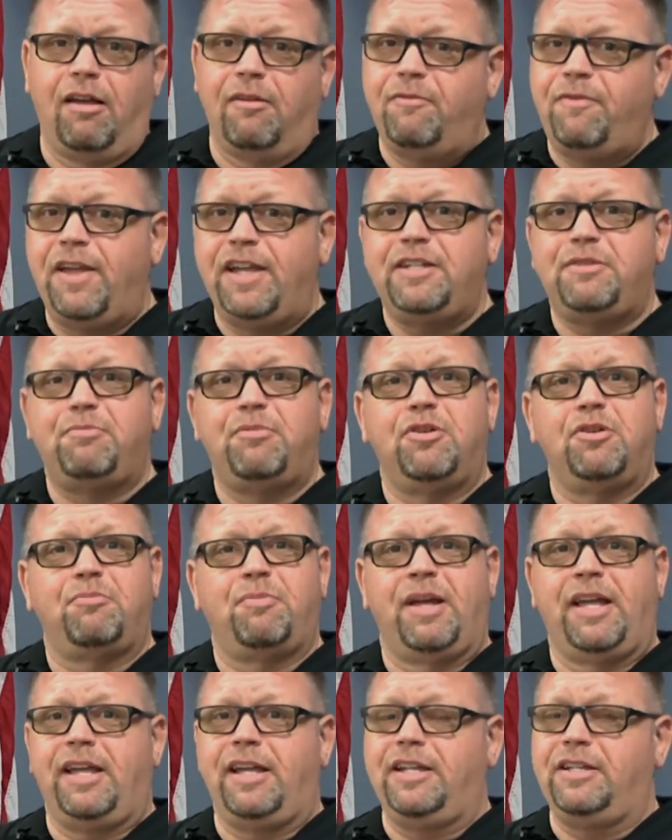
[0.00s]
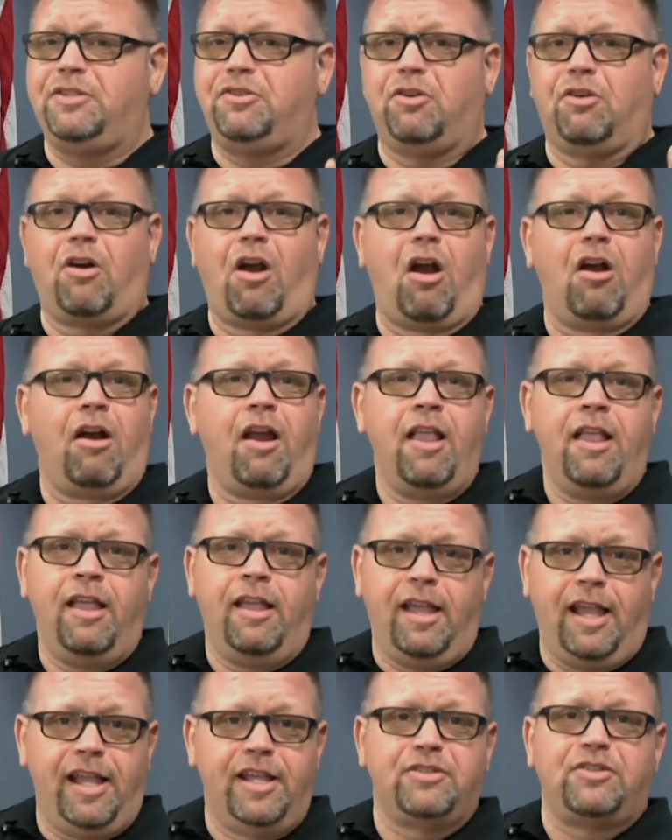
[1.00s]
uh, Facebook page or our
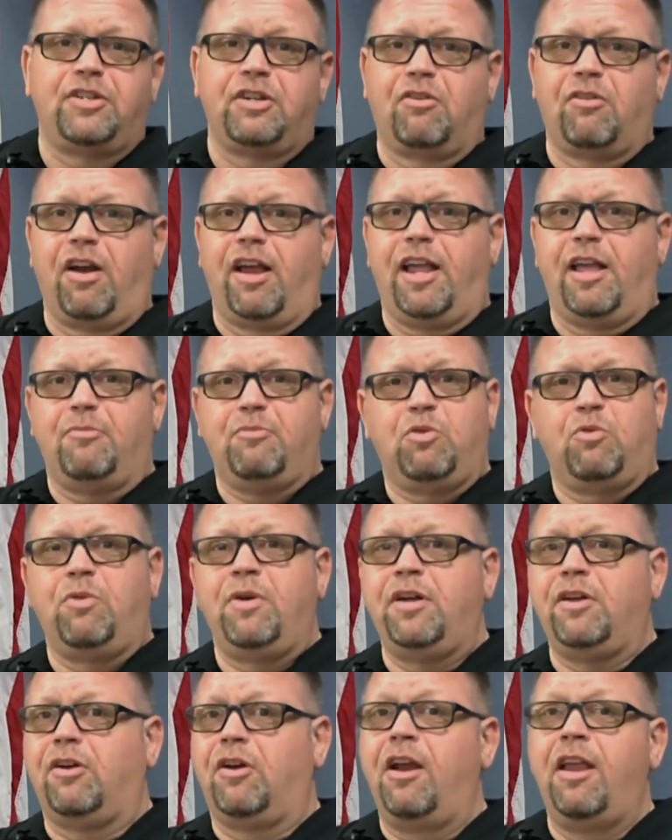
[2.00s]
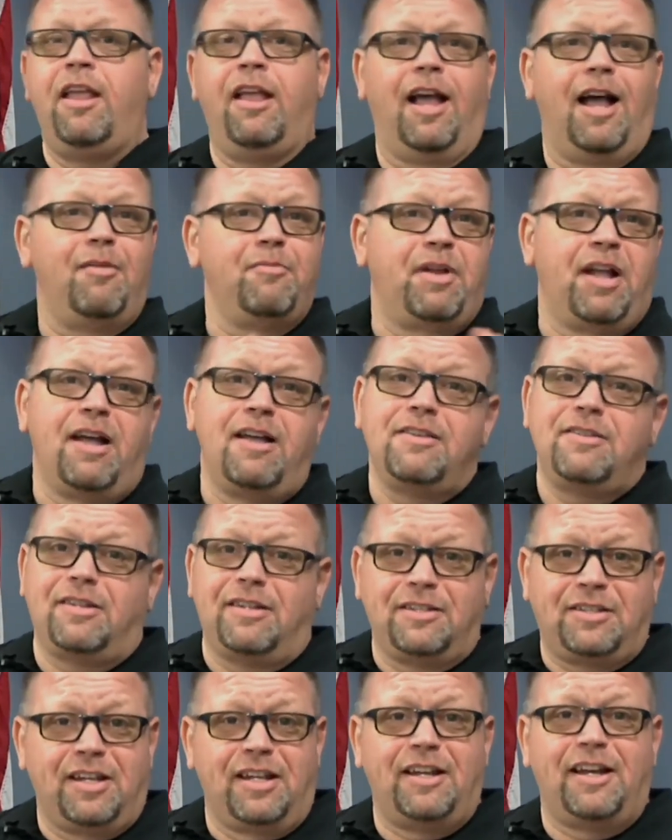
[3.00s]
Instagram, Twitter. I'm
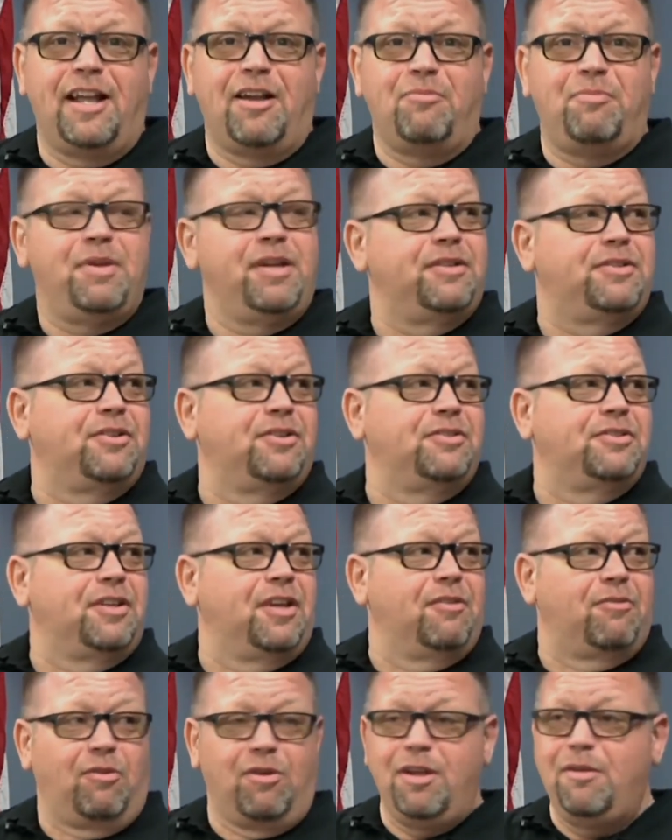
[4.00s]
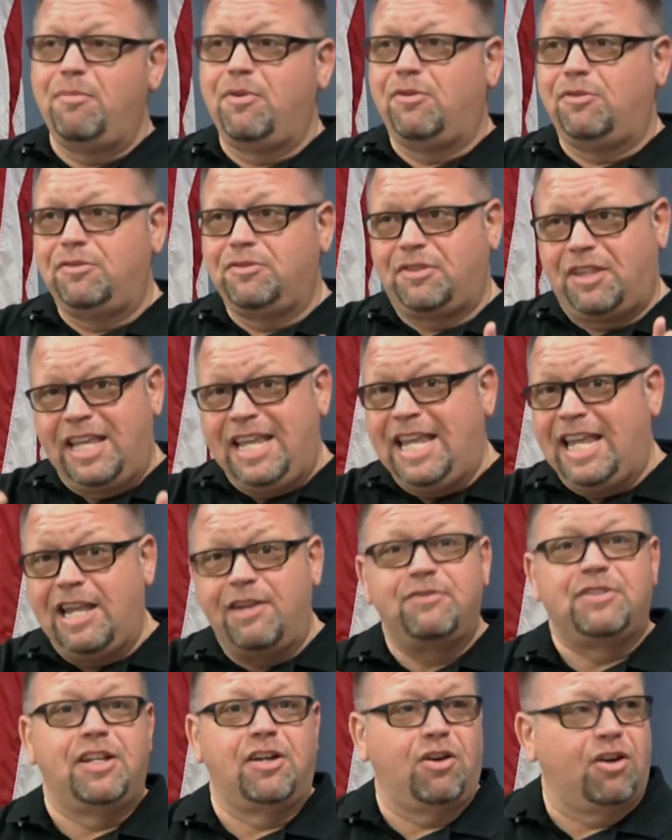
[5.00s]
constantly sending out pictures of criminals,
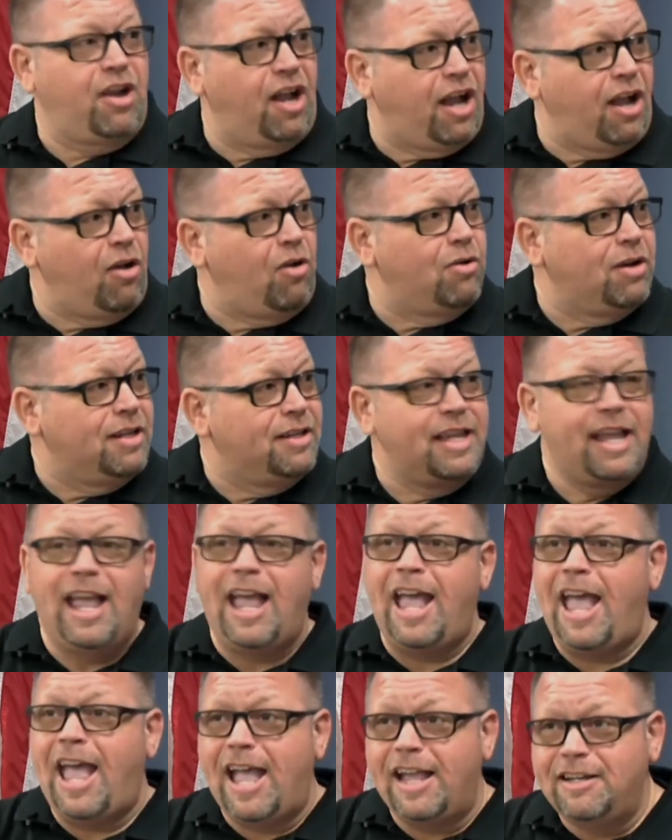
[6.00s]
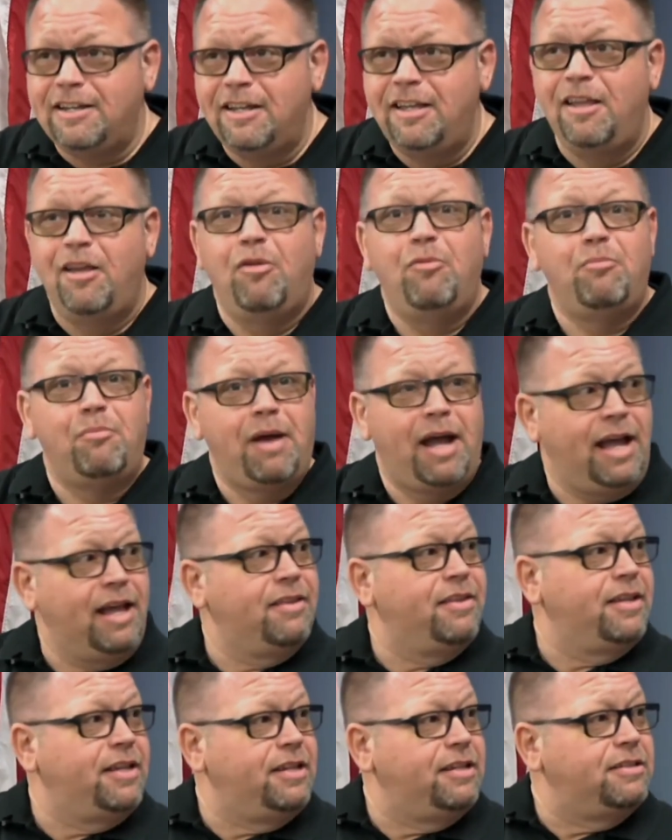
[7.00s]
thieves that are caught in the act by
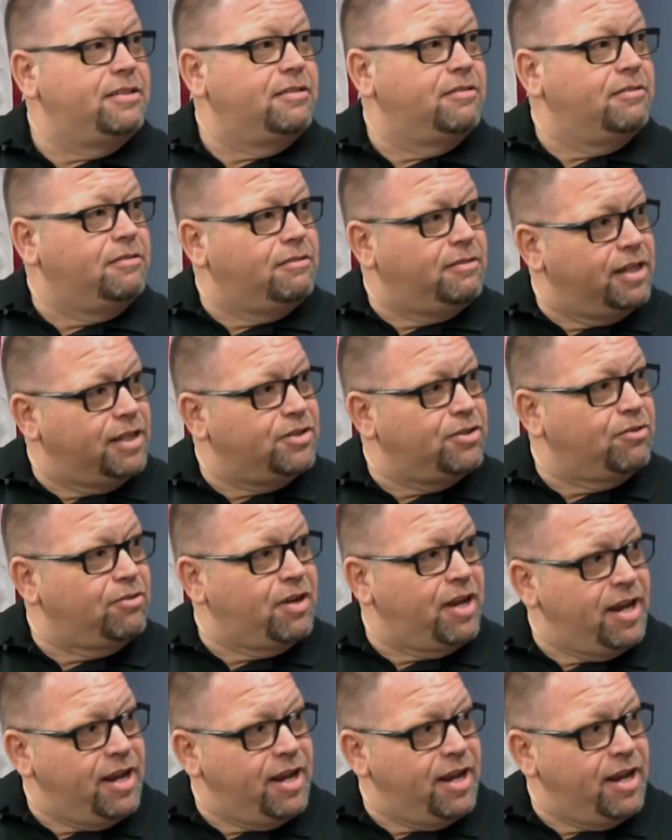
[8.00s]
these digital mm.